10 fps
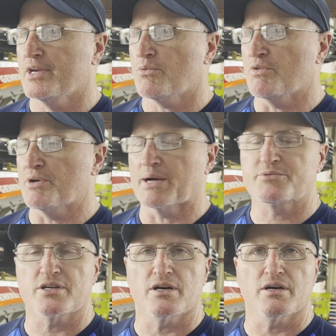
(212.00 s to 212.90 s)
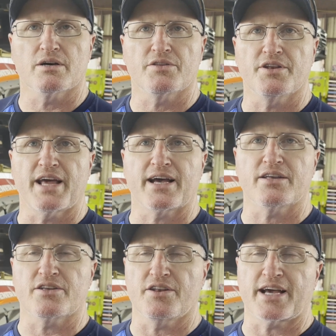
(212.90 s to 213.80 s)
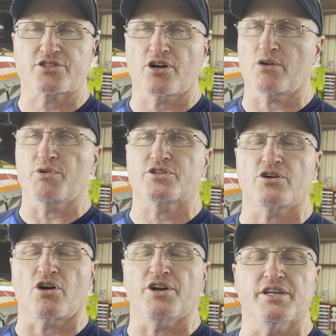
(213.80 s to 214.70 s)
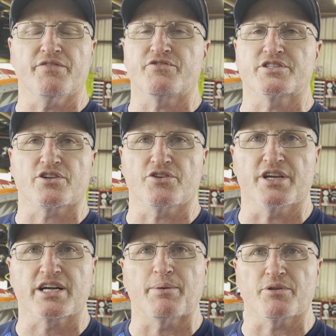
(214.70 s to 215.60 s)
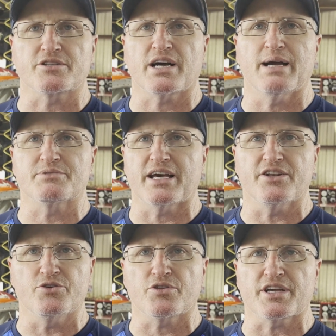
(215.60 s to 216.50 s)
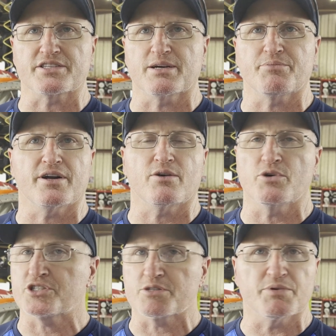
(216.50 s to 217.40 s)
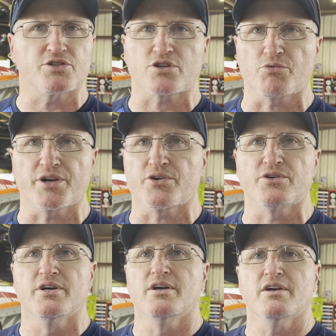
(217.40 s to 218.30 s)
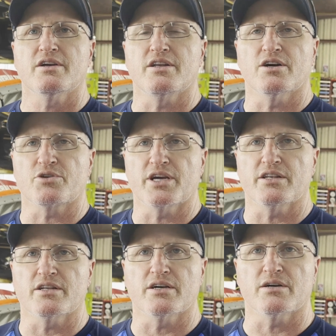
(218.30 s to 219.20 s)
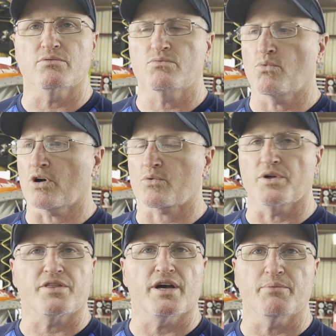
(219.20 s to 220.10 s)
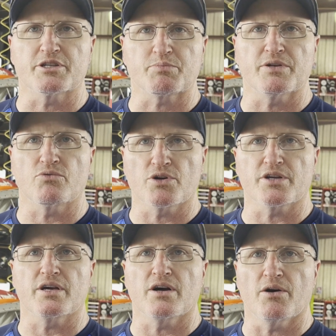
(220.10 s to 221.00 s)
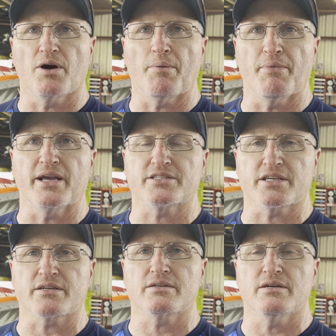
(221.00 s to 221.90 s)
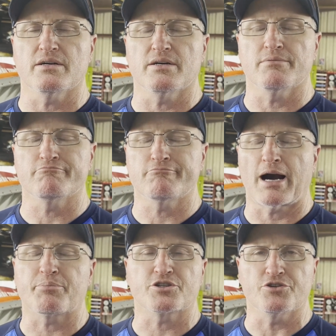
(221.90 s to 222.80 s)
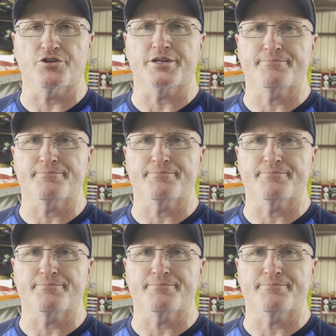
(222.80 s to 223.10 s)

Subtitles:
We've been up to the NASCAR R&D facility a couple of times, had to do things up there, which has been surreal. Getting to work with them, it's been really an amazing opportunity.